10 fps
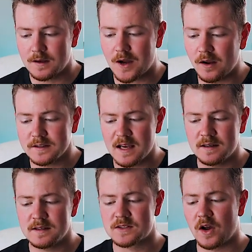
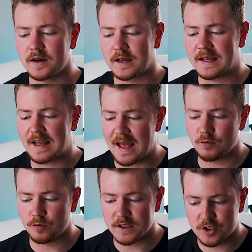Content is not a
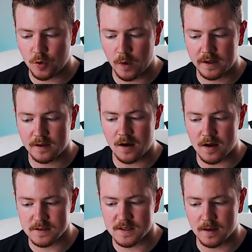get rich quick
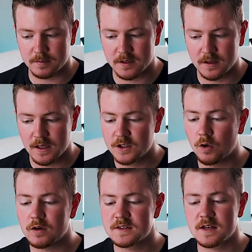concept,
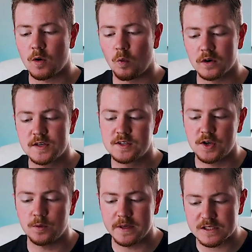nor is it a one to
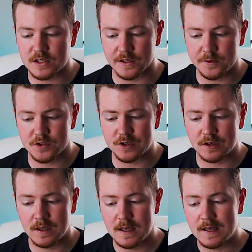two week solution.
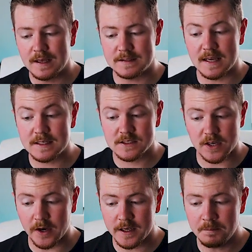It takes
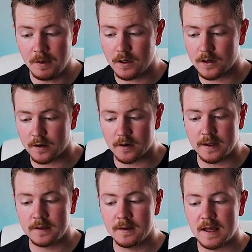time,
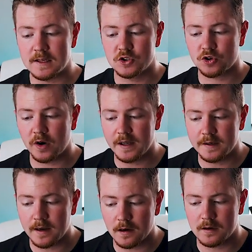learning, and trial
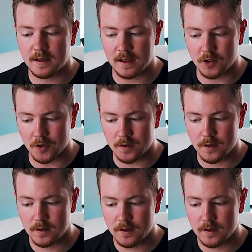and error to get good.